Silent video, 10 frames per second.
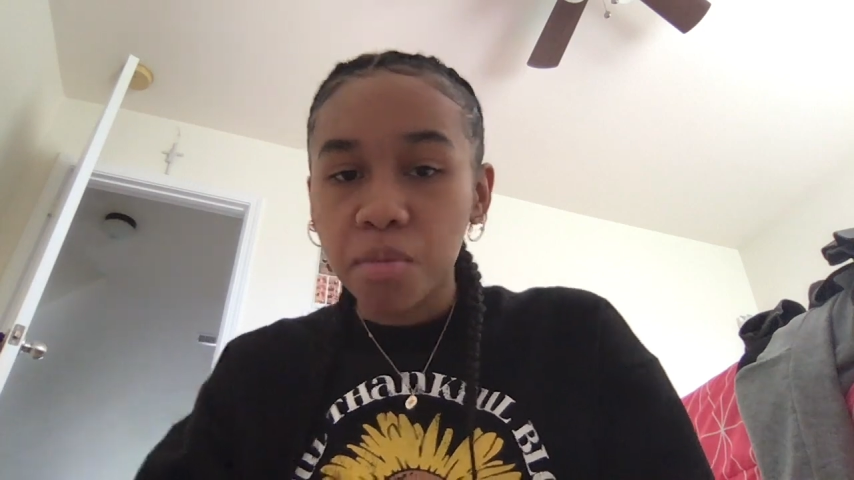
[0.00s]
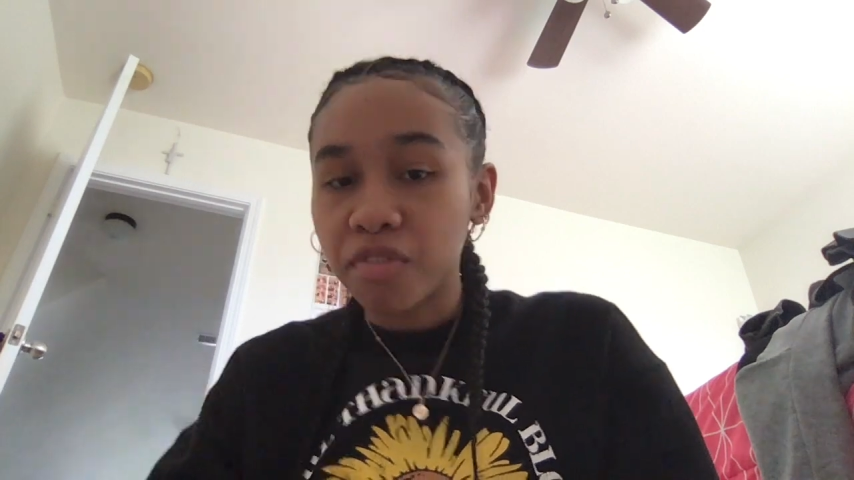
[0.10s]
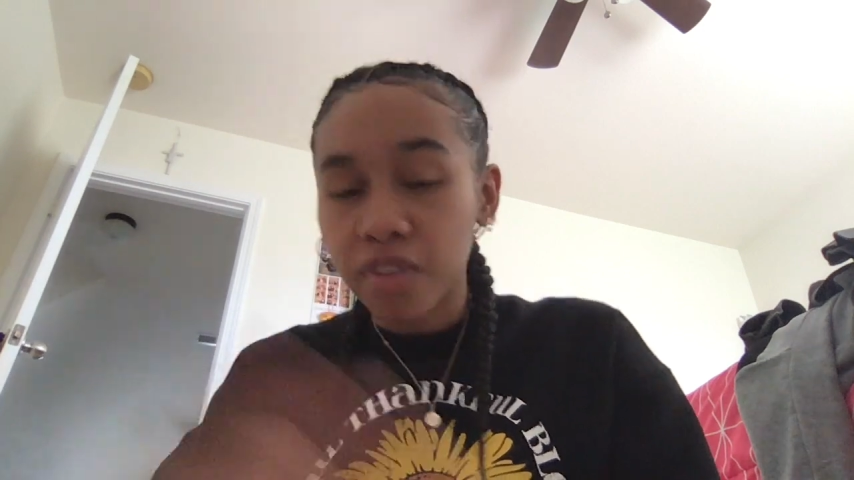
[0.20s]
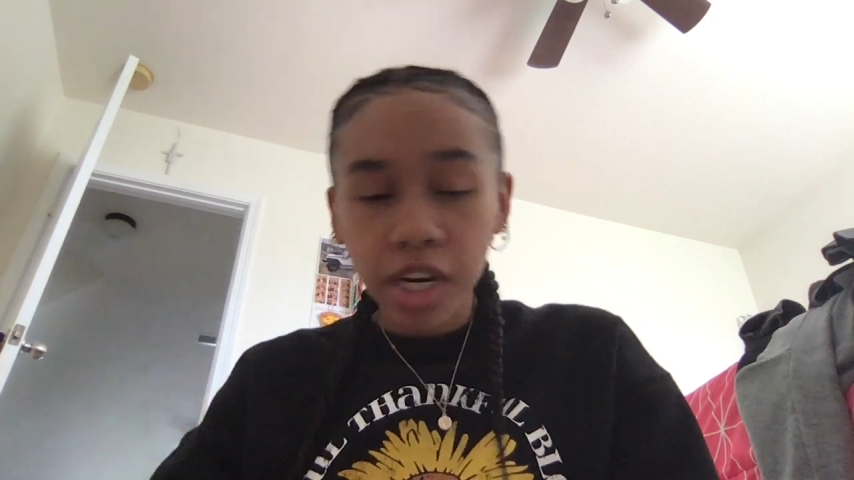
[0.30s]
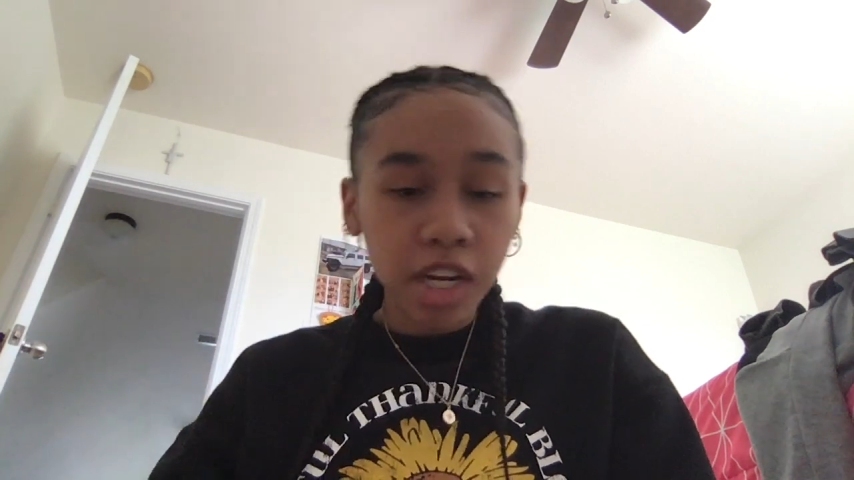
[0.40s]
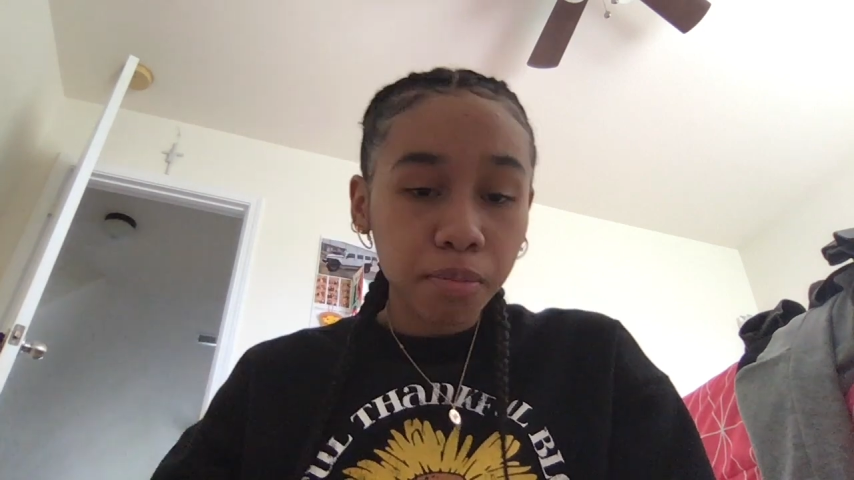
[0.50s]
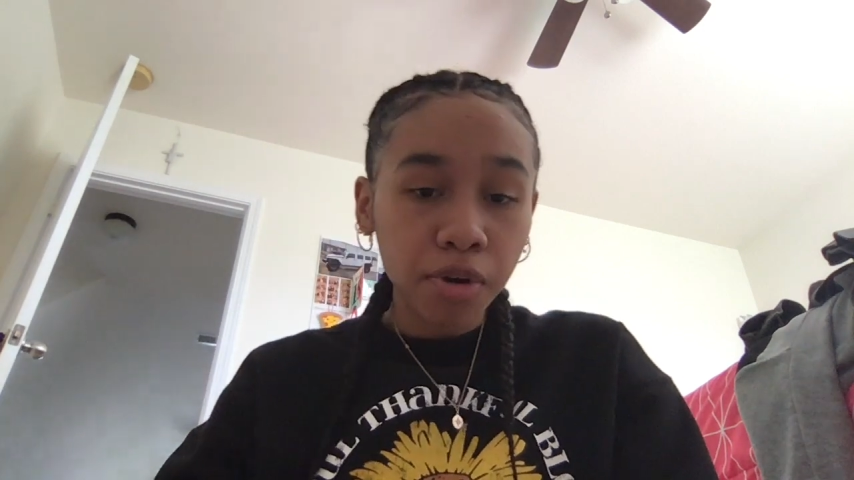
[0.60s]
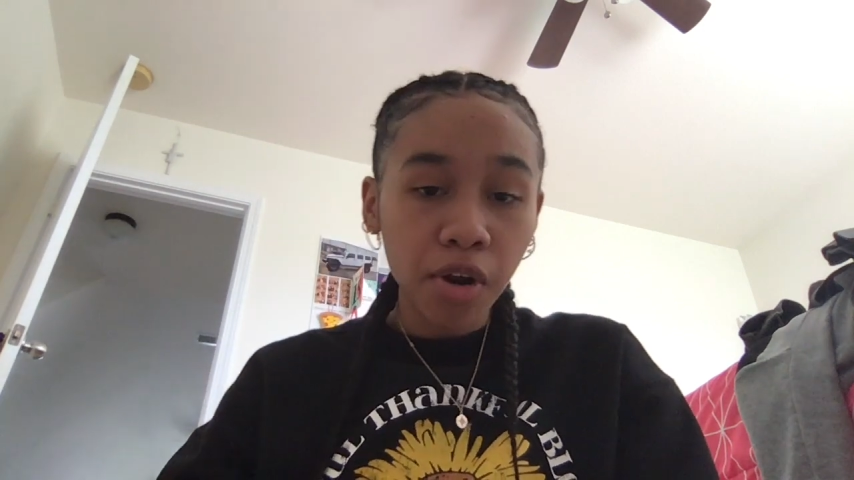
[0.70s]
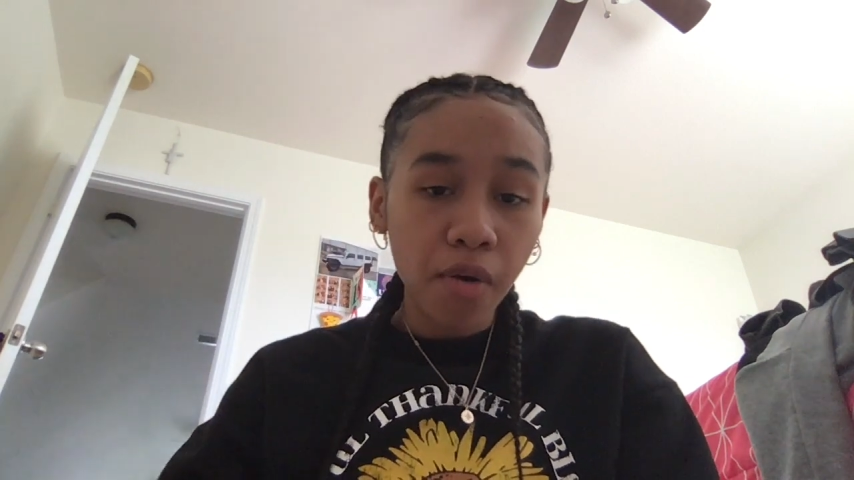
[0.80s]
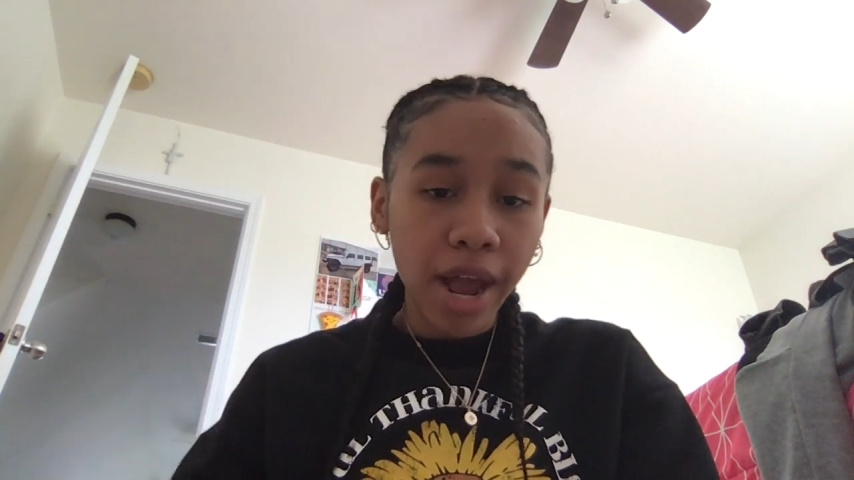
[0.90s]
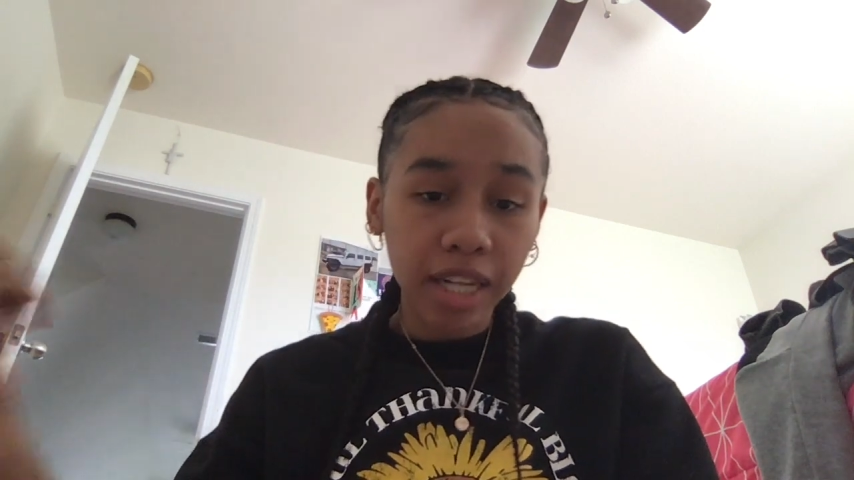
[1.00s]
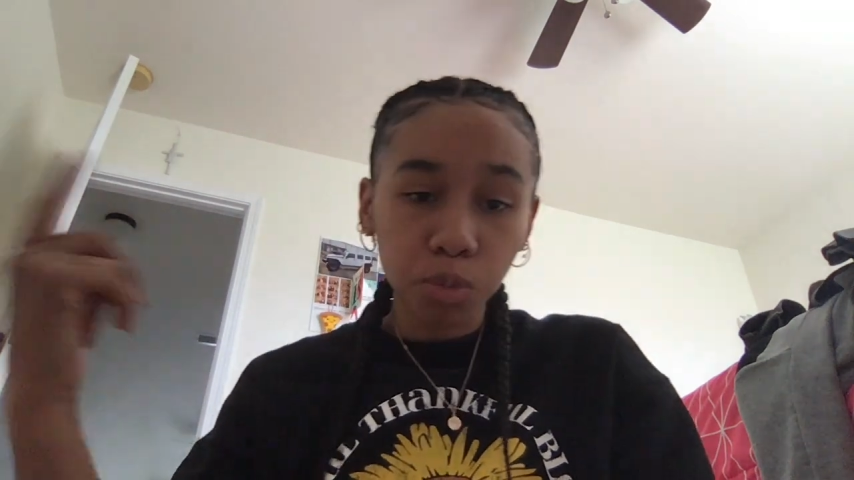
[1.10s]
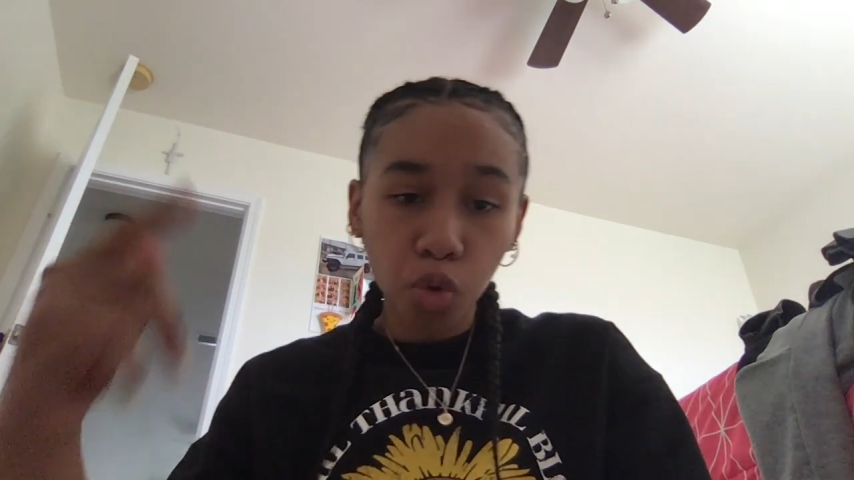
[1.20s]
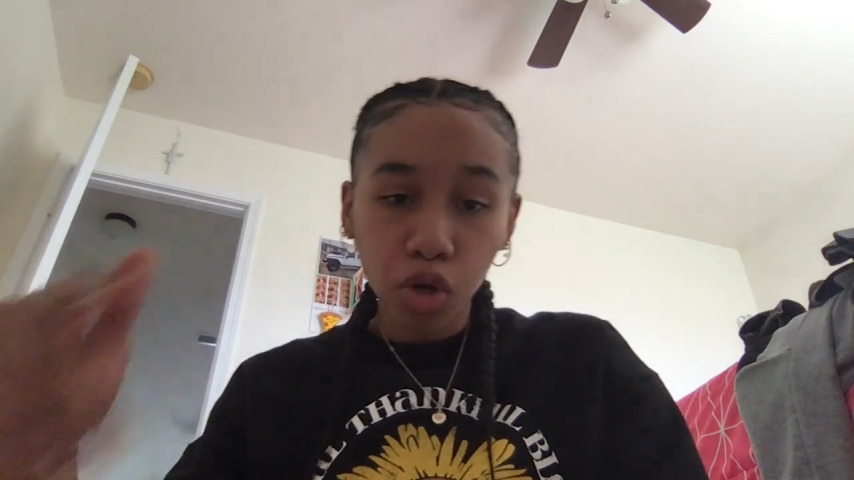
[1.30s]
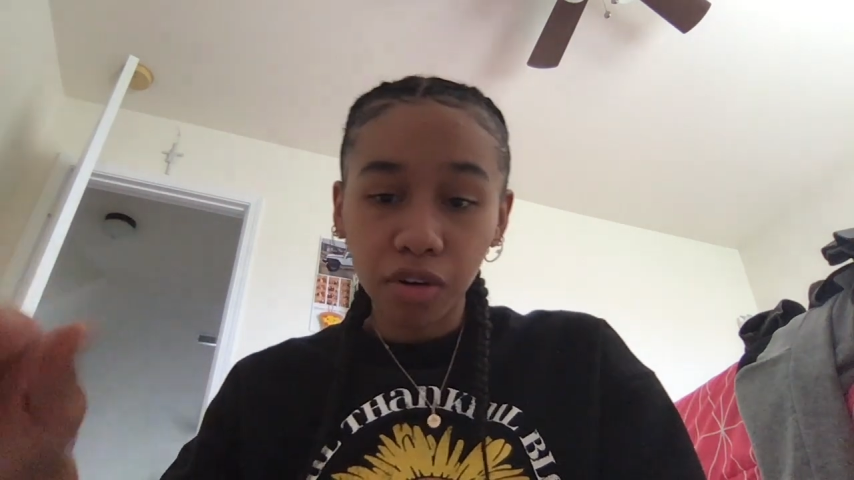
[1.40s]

Final Cut Pro has more